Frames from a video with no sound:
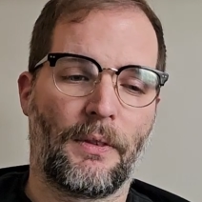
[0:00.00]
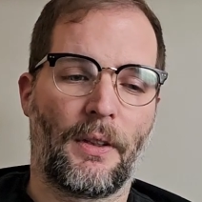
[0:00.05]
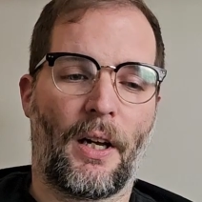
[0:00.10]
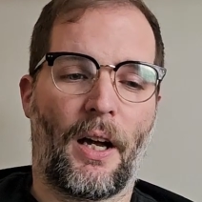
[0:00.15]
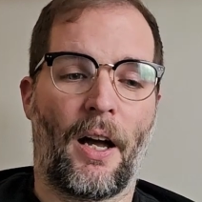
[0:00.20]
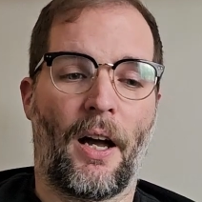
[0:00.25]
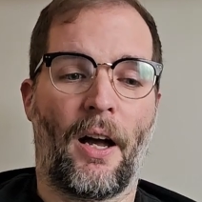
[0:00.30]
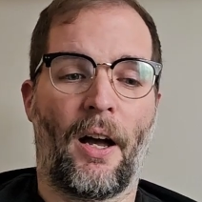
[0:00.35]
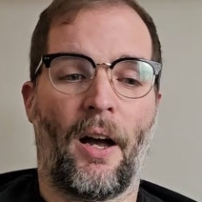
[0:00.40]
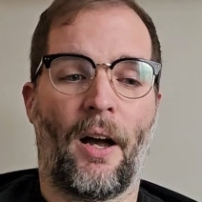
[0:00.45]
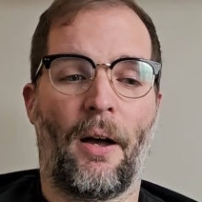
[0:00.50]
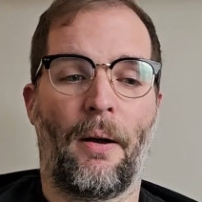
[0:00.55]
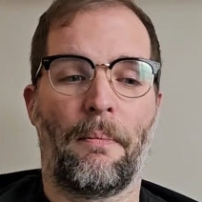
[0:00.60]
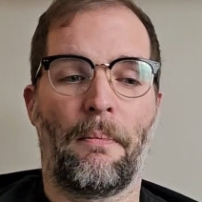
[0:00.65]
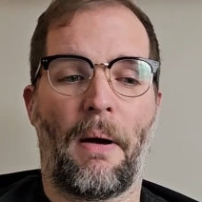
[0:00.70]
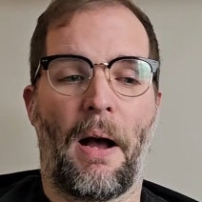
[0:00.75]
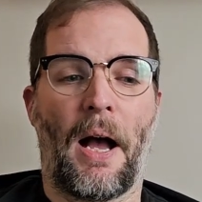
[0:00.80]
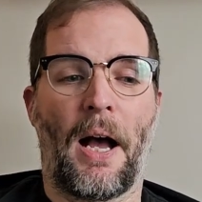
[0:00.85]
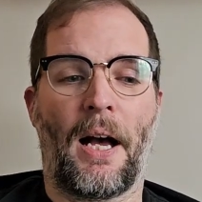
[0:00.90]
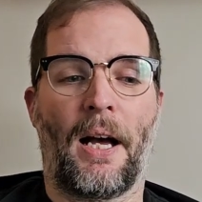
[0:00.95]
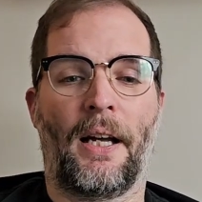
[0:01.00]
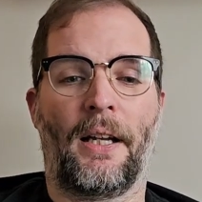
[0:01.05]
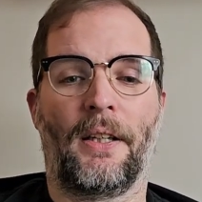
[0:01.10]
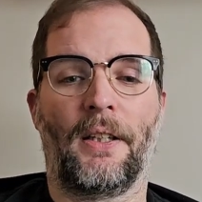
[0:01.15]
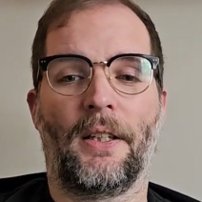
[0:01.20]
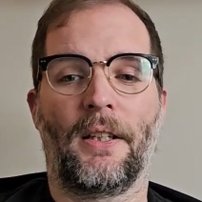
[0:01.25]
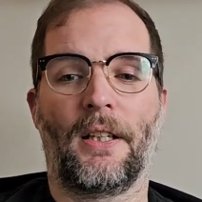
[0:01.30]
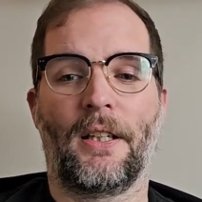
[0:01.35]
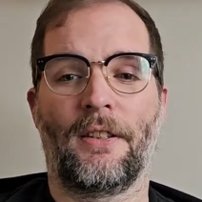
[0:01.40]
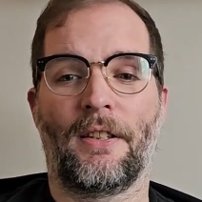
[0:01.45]
um,
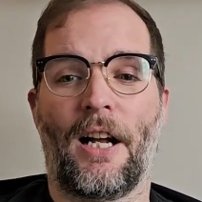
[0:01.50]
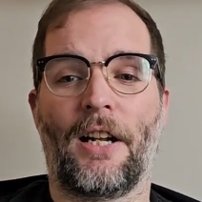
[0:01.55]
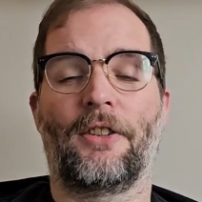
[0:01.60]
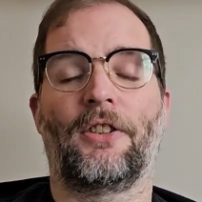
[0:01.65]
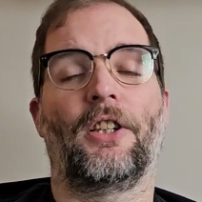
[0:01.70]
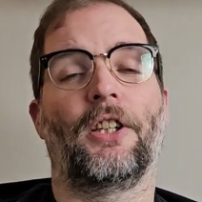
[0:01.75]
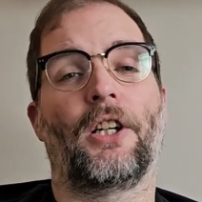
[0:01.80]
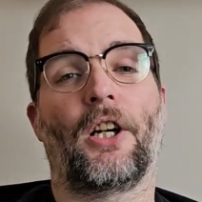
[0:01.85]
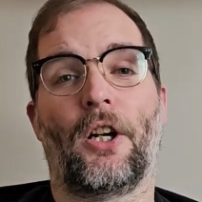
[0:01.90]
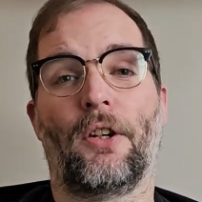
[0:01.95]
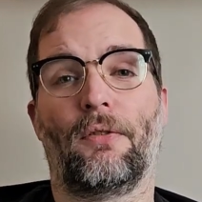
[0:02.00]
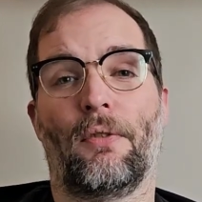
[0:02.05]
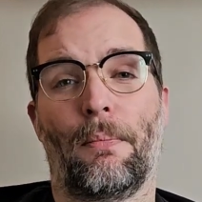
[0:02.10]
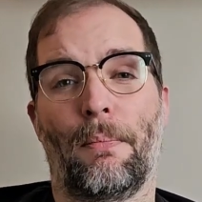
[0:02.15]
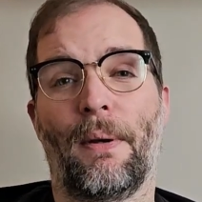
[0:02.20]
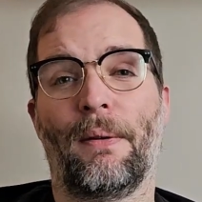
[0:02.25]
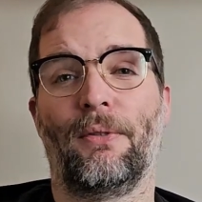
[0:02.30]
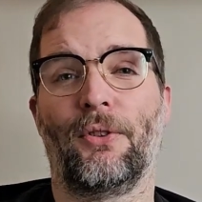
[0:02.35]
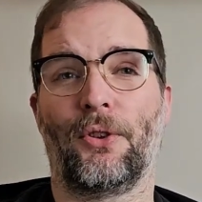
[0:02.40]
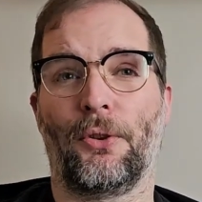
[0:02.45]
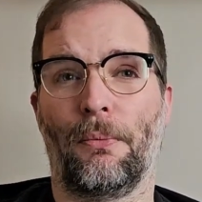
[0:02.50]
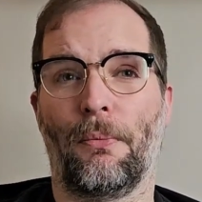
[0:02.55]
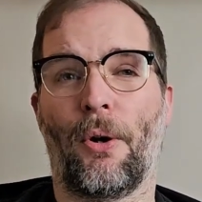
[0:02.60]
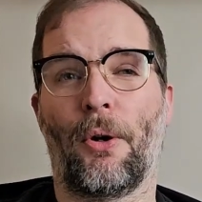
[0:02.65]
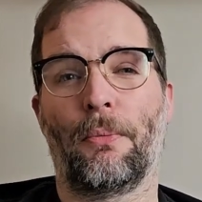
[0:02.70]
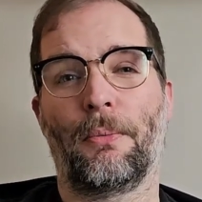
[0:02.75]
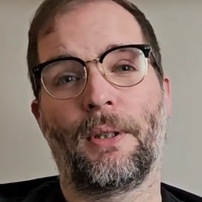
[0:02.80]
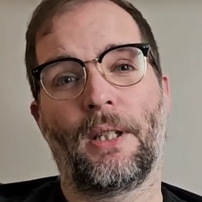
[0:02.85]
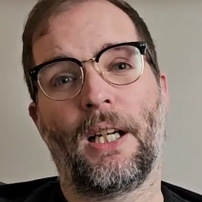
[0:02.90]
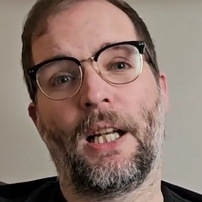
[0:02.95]
and is actually kind of a pivotal
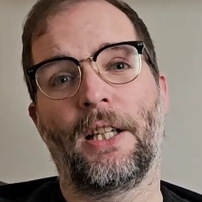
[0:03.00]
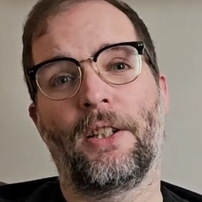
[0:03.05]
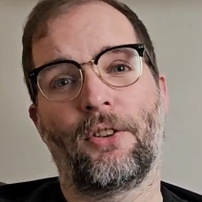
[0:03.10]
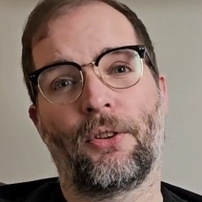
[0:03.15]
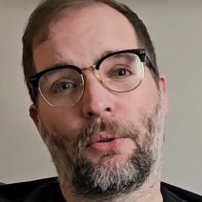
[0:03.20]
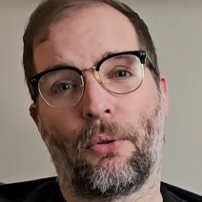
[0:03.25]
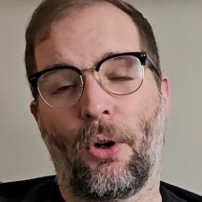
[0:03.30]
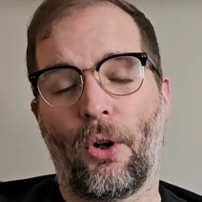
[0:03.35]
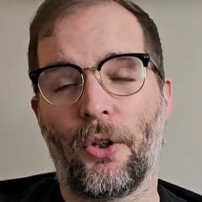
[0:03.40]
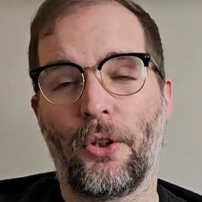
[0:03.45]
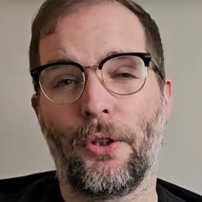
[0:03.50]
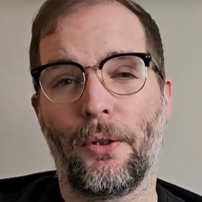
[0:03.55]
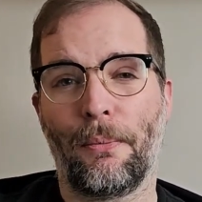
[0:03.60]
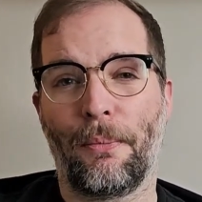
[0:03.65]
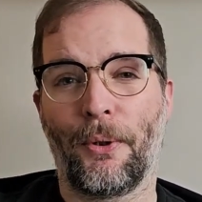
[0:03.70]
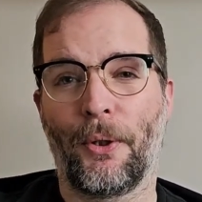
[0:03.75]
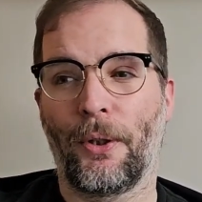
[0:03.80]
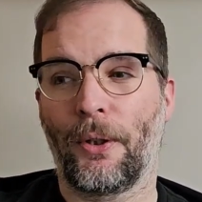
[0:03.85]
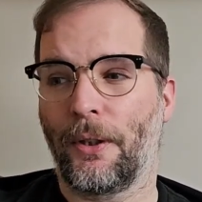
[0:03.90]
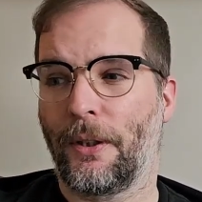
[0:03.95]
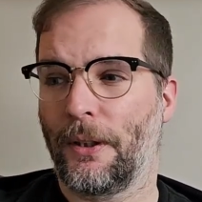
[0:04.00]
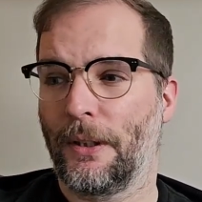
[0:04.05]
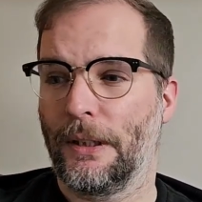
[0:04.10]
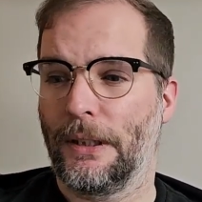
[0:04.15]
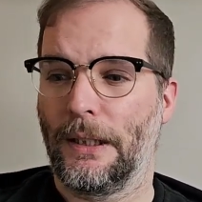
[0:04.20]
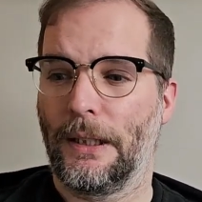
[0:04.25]
moment later on in the book.